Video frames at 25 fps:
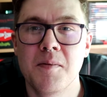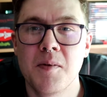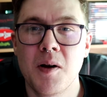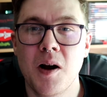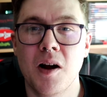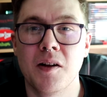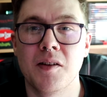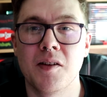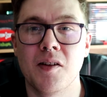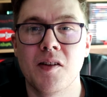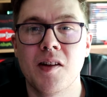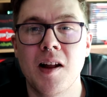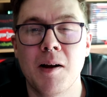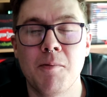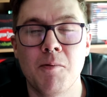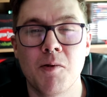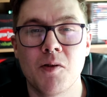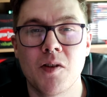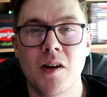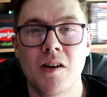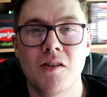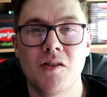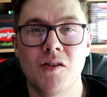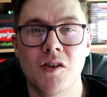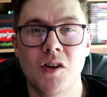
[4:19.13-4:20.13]
understand what's
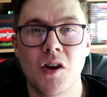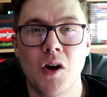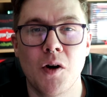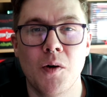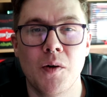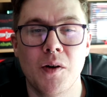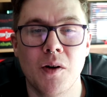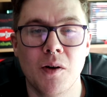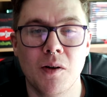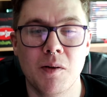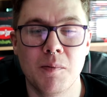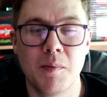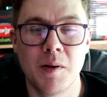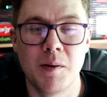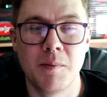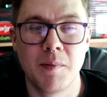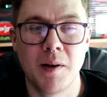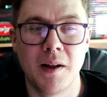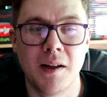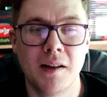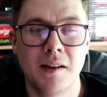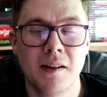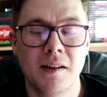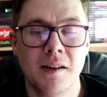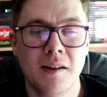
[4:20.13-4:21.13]
actually going on a bit
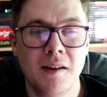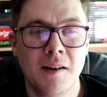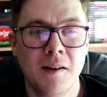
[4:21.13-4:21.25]
better.